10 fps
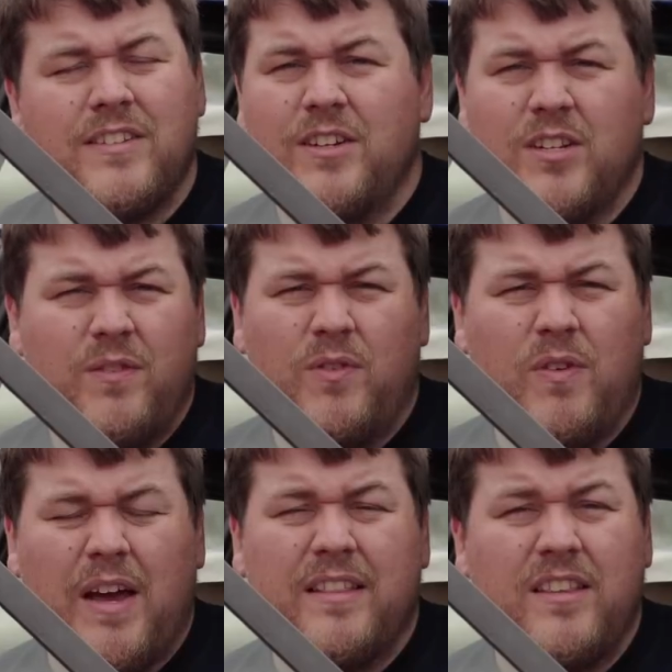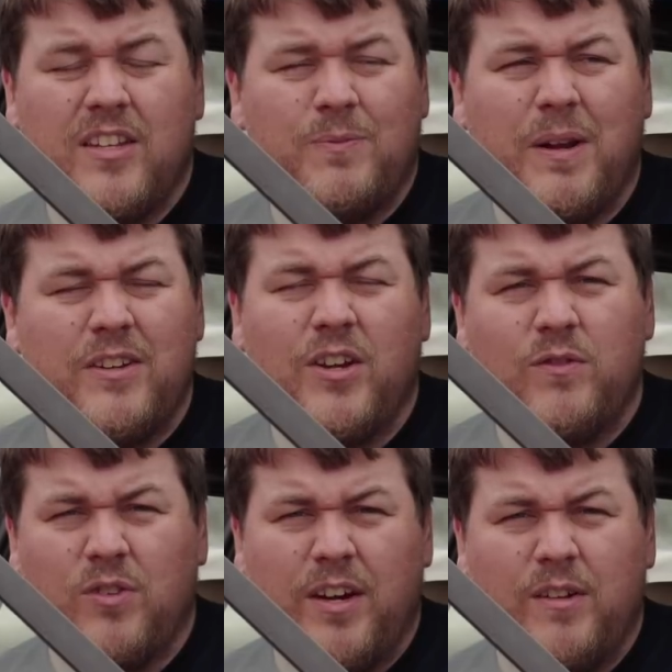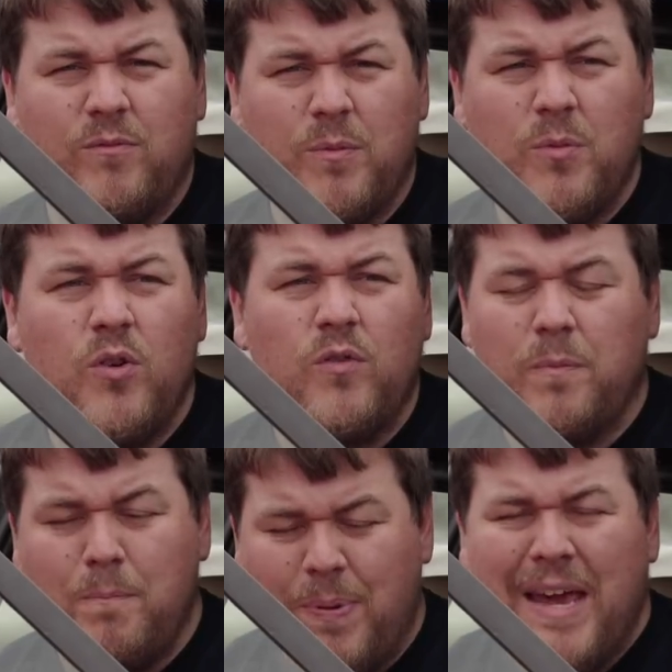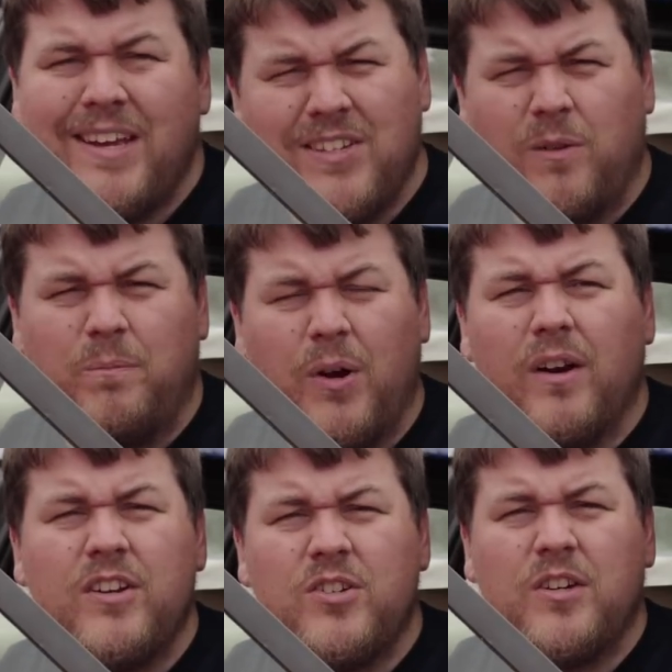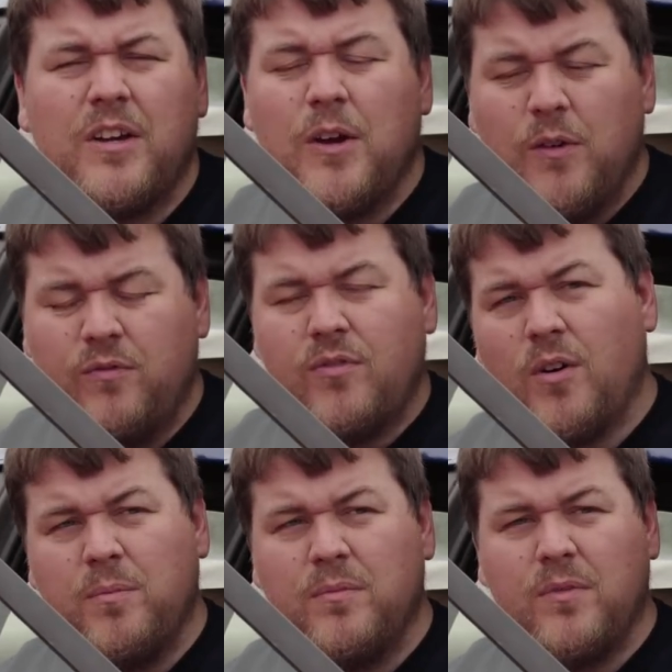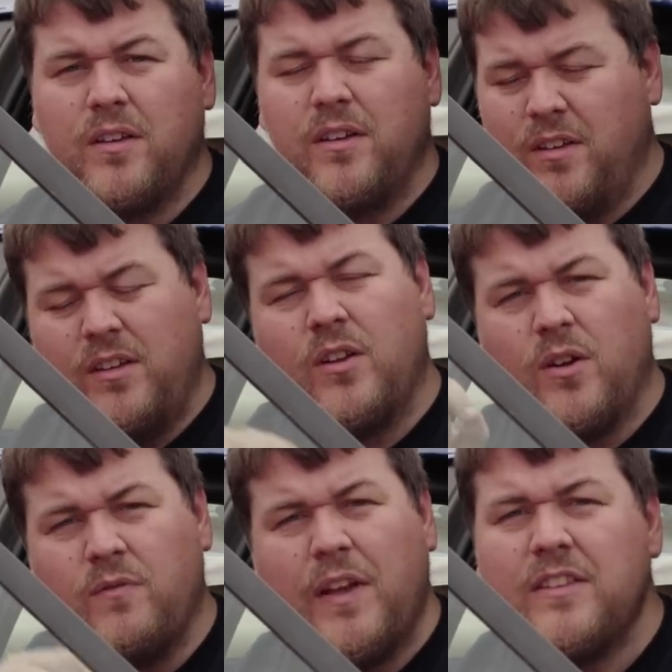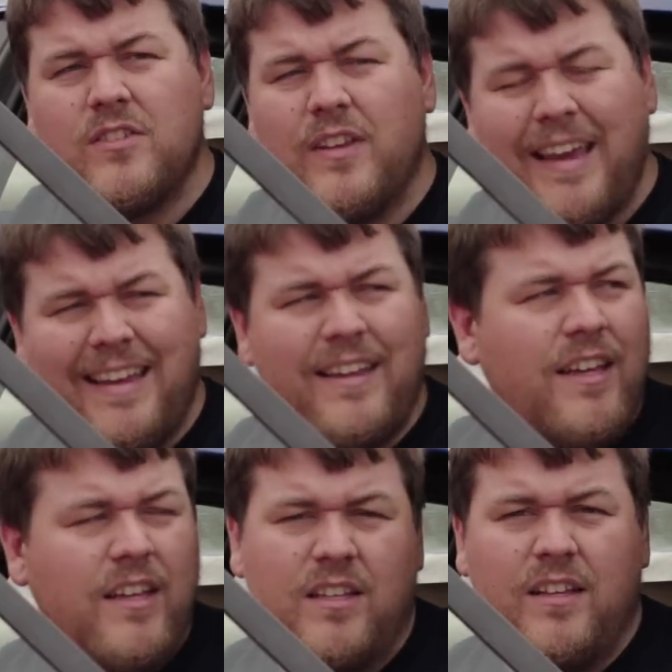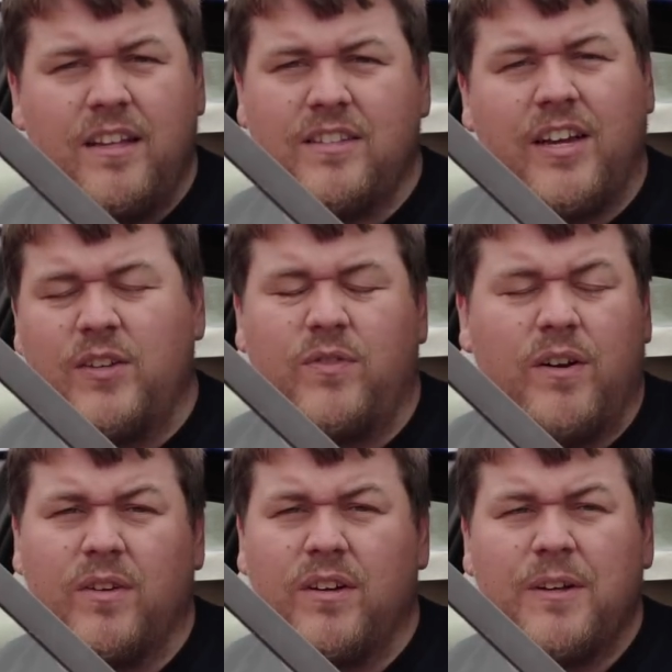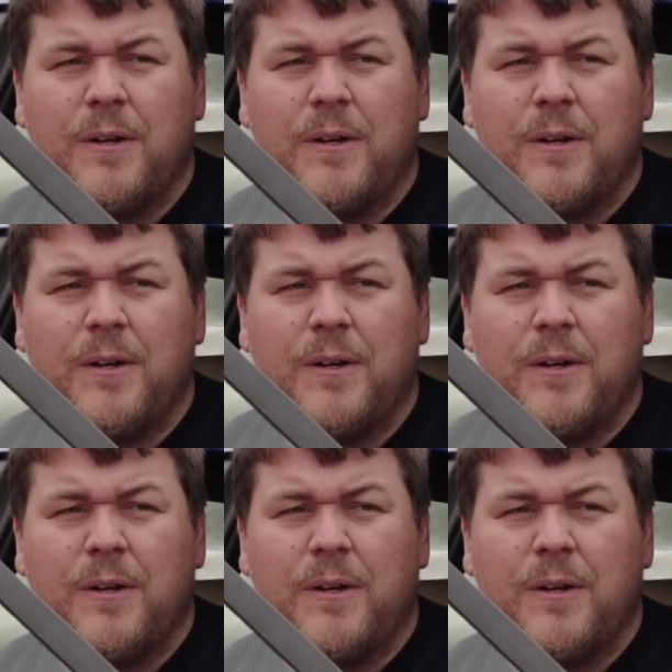And I don't know if you've had the displeasure of trying to remove baked on polish from vents. It takes forever.